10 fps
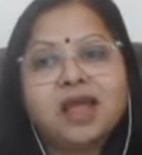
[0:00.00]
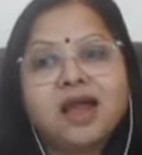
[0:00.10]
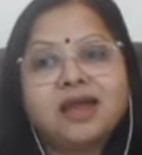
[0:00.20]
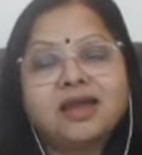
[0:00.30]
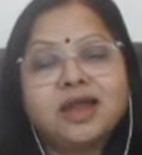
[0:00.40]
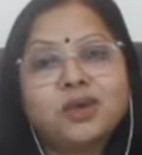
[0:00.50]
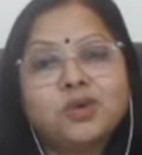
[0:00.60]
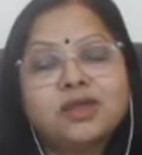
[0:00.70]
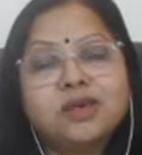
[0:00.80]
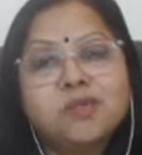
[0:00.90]
And I
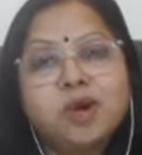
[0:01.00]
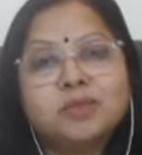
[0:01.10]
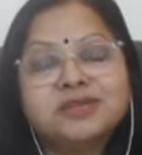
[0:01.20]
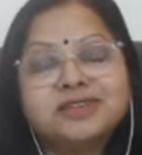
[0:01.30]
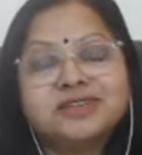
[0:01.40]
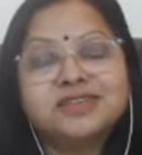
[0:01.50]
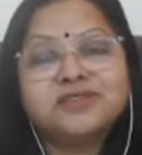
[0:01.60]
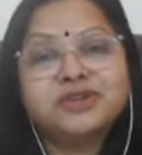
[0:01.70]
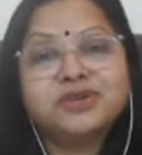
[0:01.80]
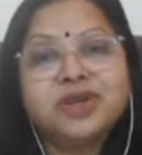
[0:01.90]
told the moms, just
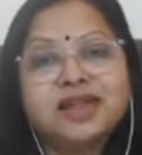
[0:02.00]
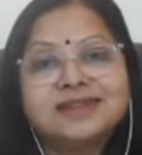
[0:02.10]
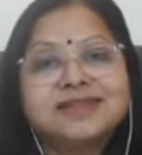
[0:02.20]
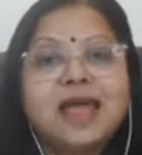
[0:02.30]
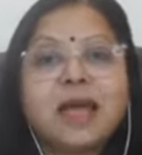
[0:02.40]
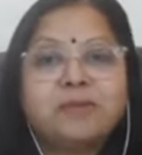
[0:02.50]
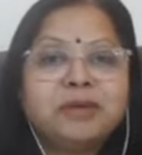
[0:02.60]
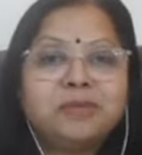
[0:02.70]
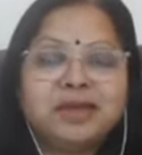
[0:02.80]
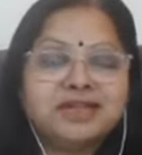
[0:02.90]
visualize a
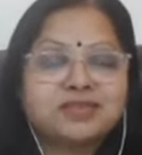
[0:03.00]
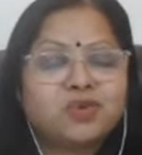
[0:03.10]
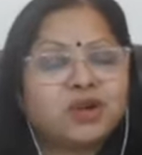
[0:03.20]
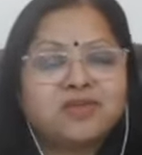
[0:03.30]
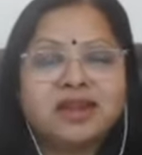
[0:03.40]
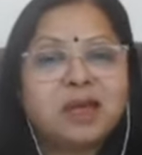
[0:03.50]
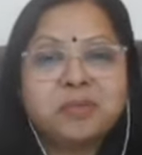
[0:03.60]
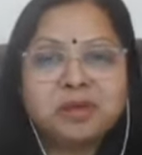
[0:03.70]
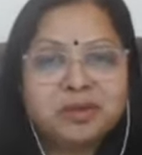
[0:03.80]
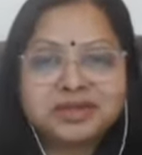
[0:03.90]
happy place, whatever
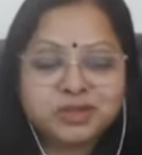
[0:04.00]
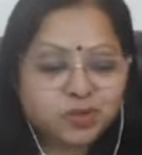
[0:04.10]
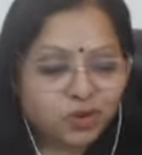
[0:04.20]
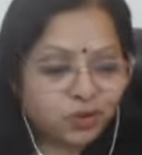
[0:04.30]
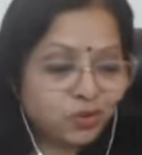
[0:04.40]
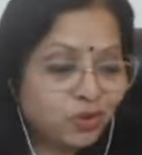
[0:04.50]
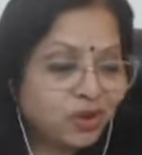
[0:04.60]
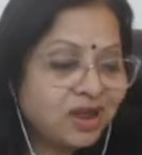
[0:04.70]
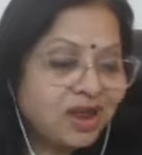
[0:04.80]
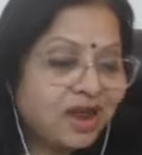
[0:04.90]
happy place you want to go.
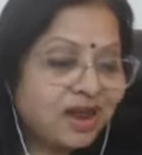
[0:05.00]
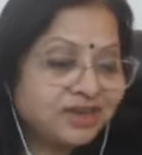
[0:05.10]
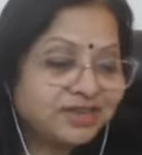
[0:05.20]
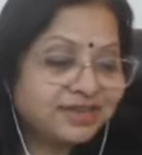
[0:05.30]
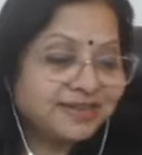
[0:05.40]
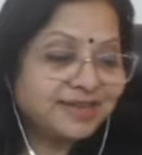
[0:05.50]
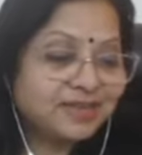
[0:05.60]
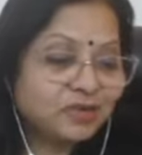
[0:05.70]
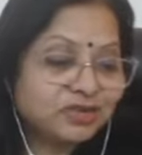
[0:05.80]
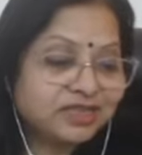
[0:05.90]
And she says,
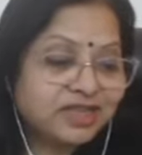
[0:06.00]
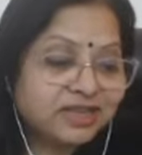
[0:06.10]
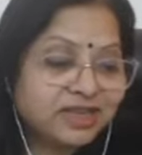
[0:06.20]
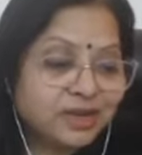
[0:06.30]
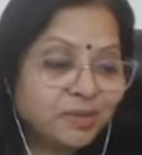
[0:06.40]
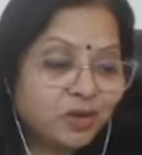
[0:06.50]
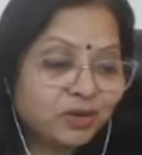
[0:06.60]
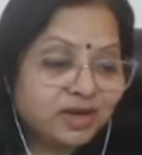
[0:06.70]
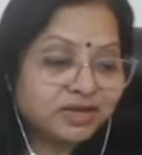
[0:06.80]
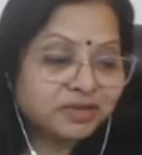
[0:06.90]
I was thinking
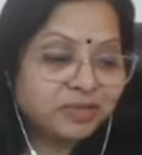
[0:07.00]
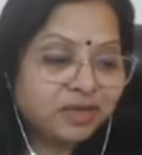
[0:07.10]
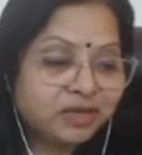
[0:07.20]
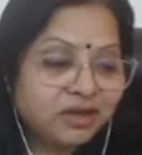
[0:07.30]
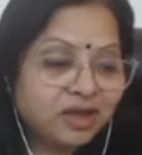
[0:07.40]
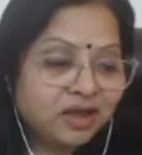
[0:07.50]
about Kashmir.